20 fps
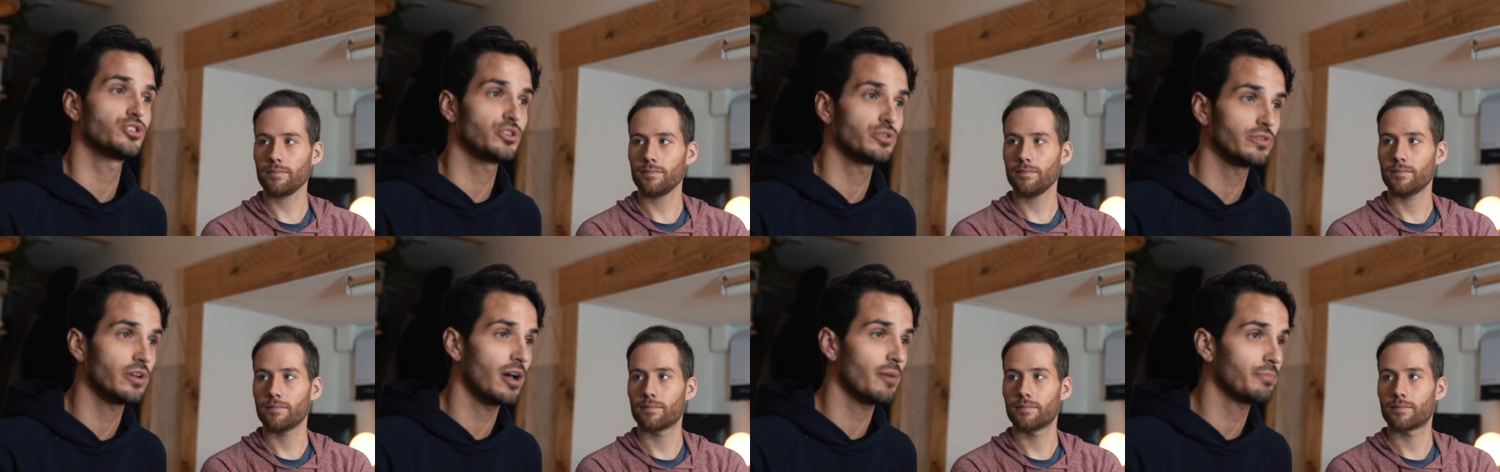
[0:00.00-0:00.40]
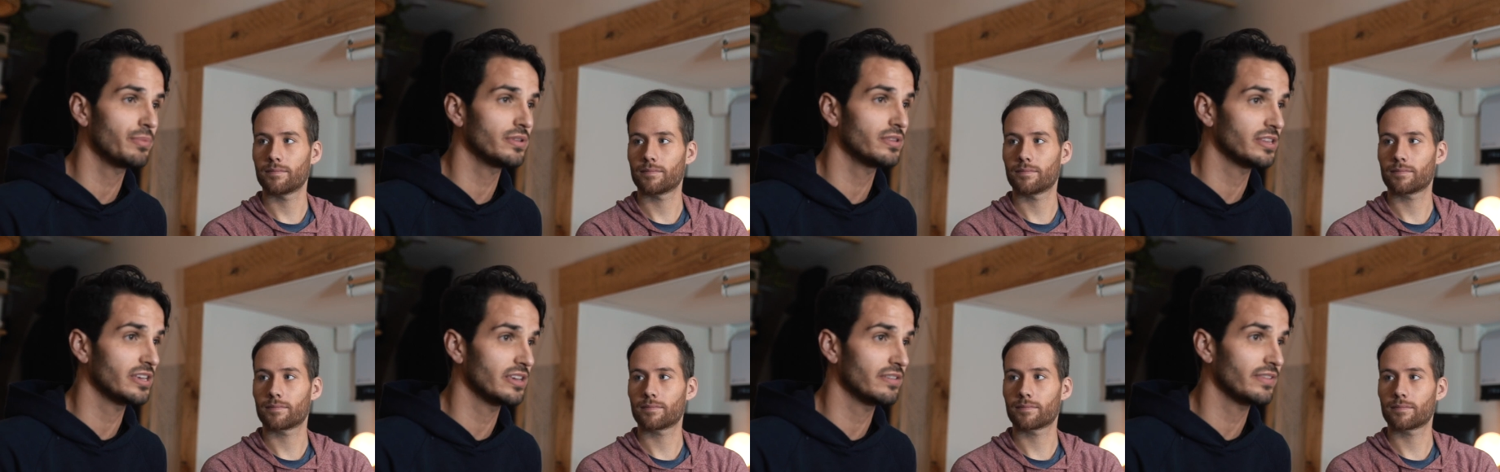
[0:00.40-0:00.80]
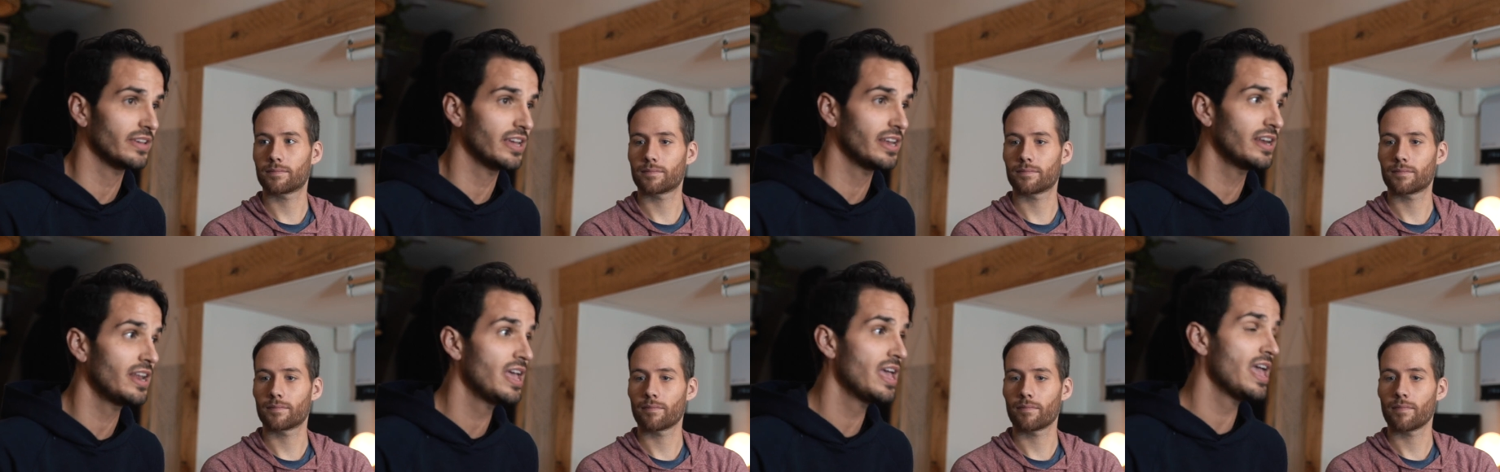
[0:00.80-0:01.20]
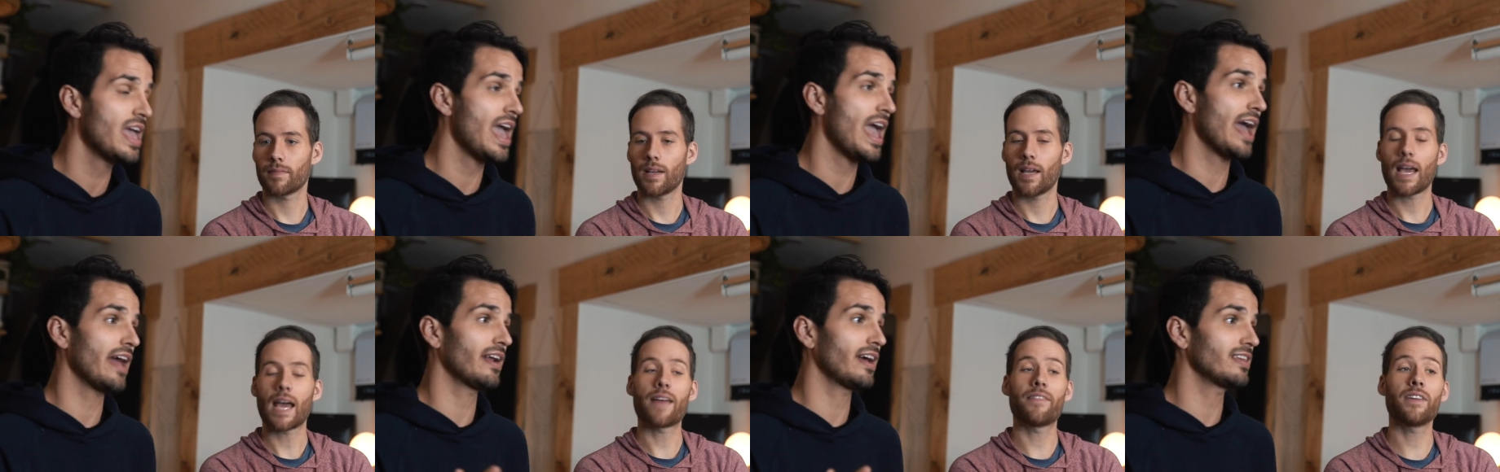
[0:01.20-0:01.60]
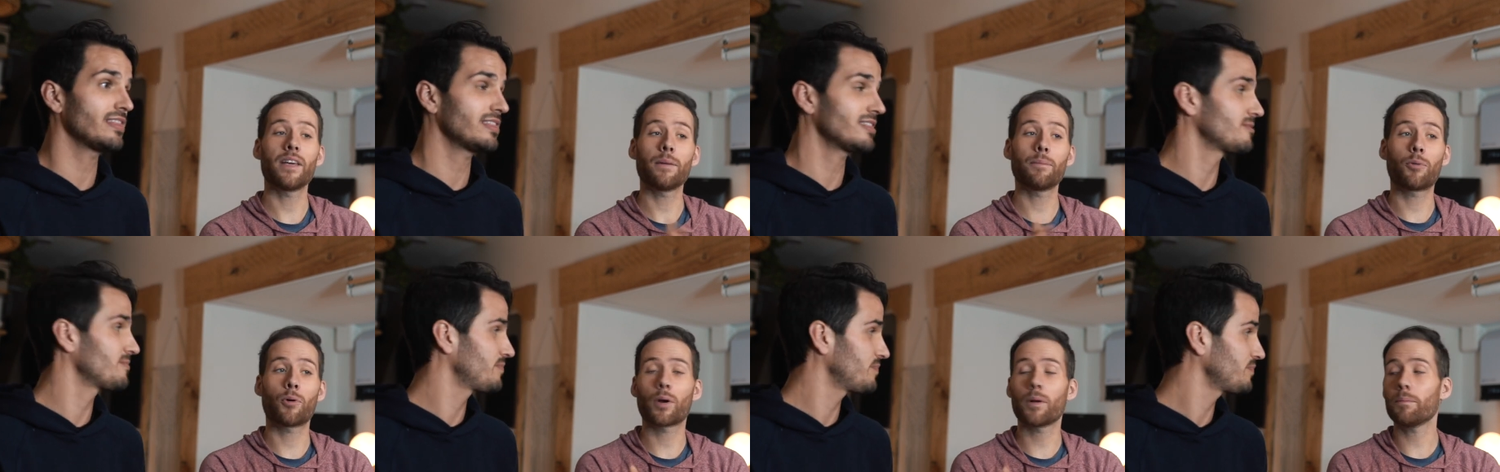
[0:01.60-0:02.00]
Speaker 1: do not believe in.
Speaker 2: And the
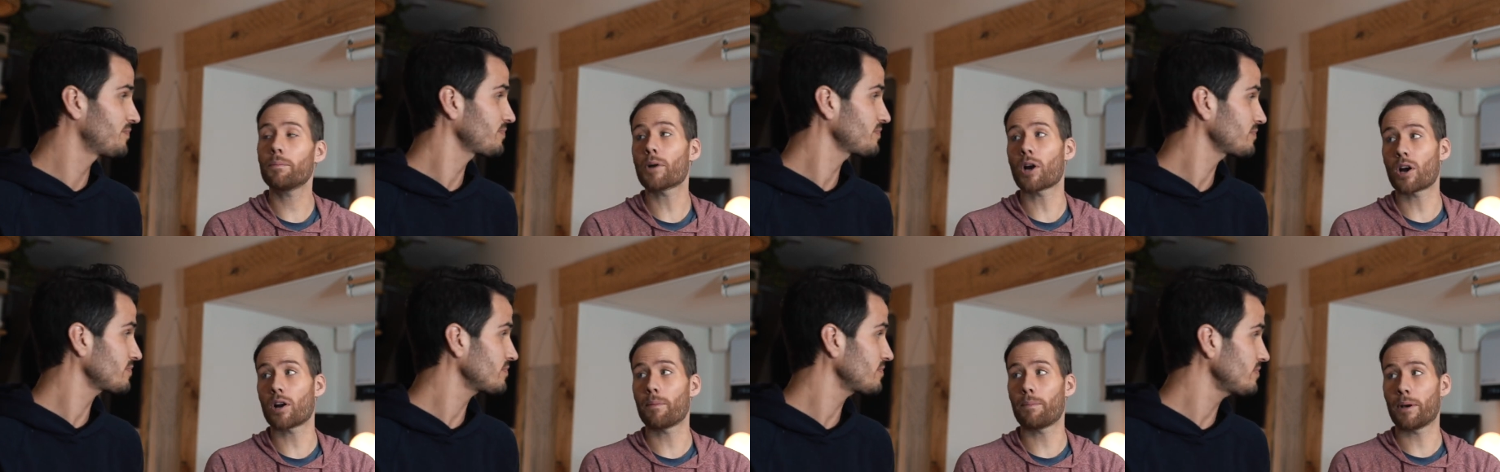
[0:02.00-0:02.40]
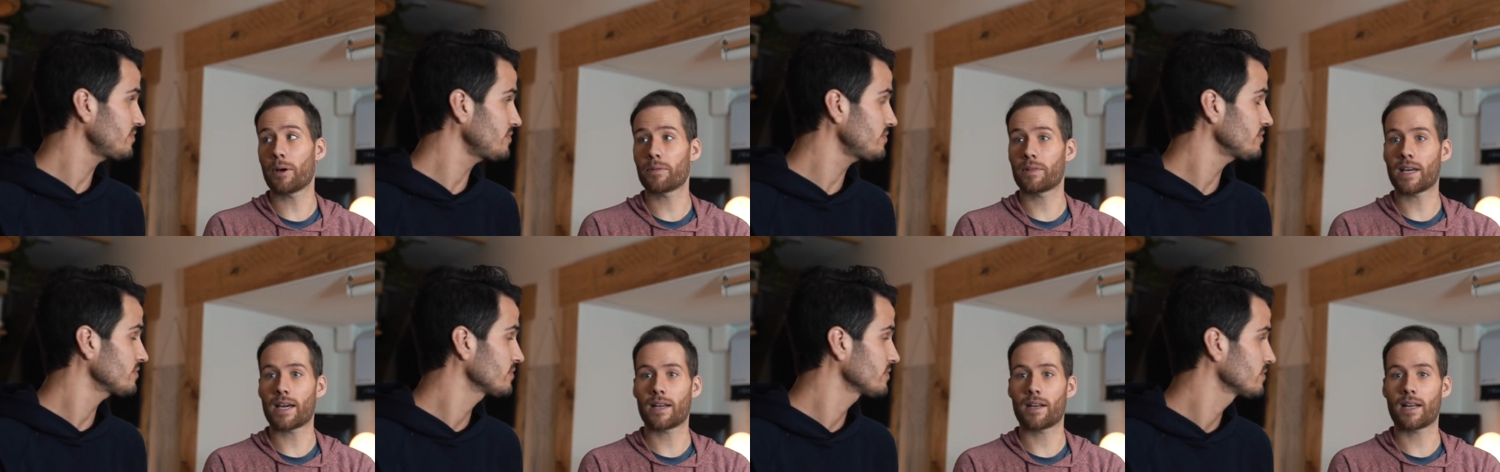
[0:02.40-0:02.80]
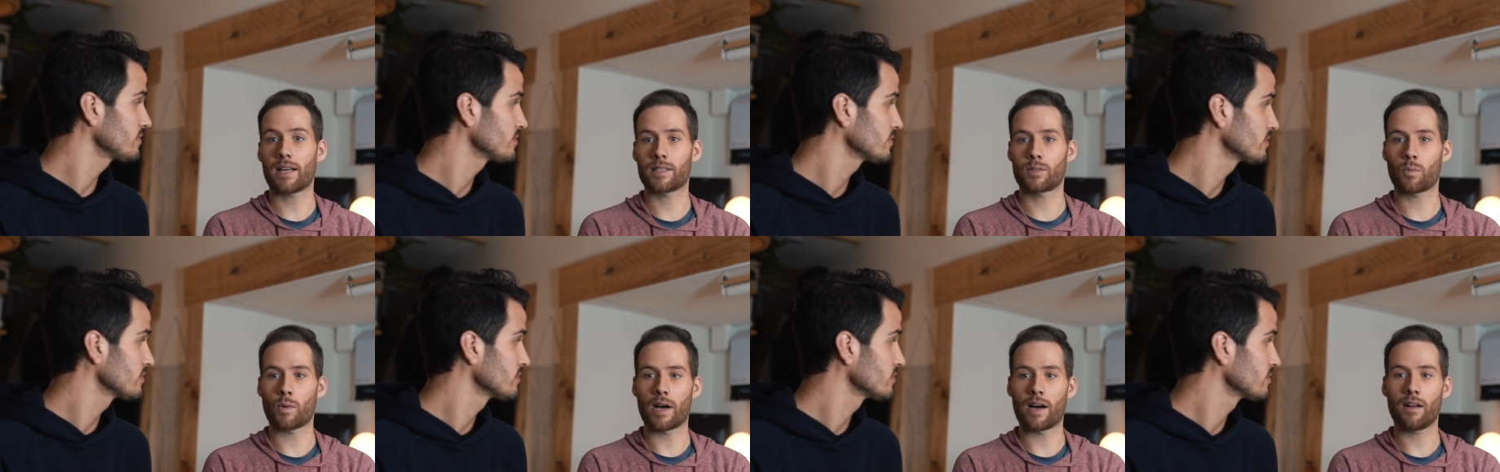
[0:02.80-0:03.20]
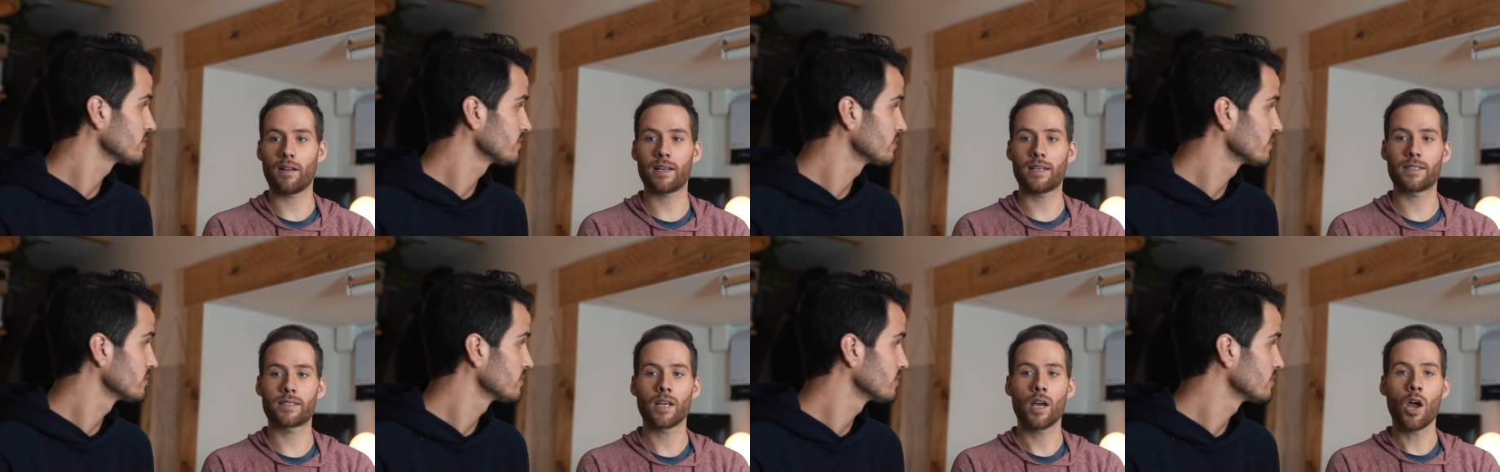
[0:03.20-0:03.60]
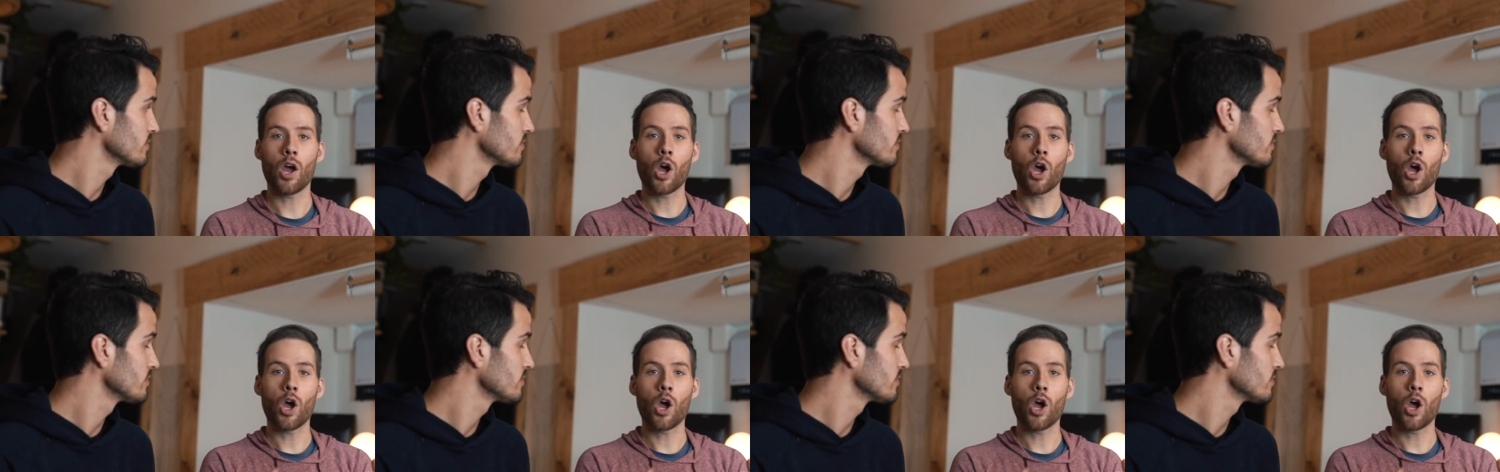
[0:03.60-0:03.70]
important part about that as well is